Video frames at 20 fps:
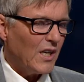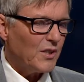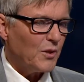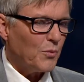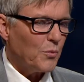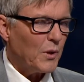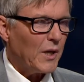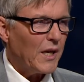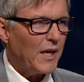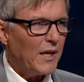And
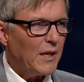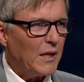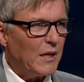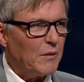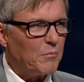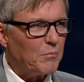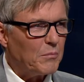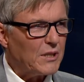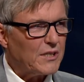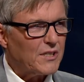the way
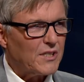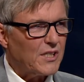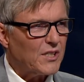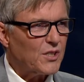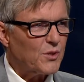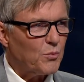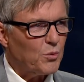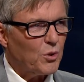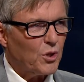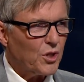
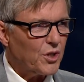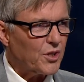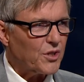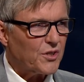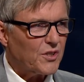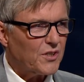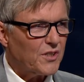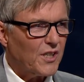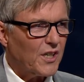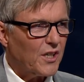business
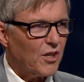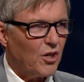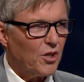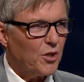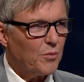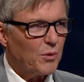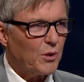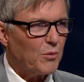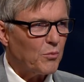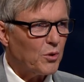works, the
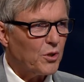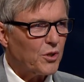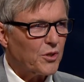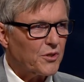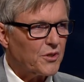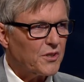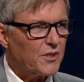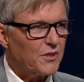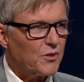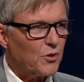economy
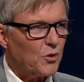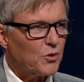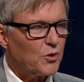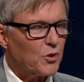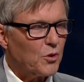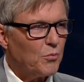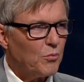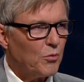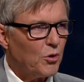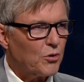works, is
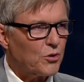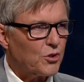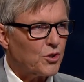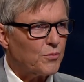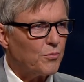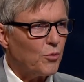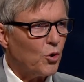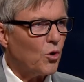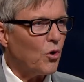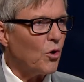also
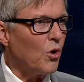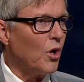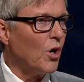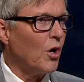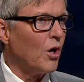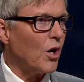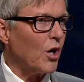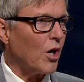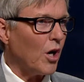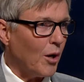much more
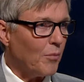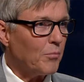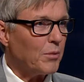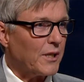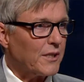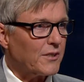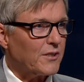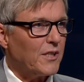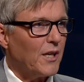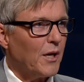
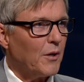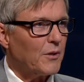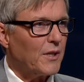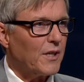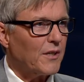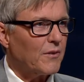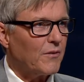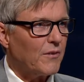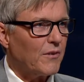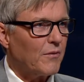complex now
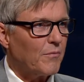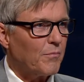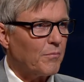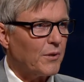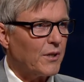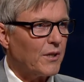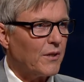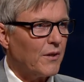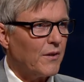than much more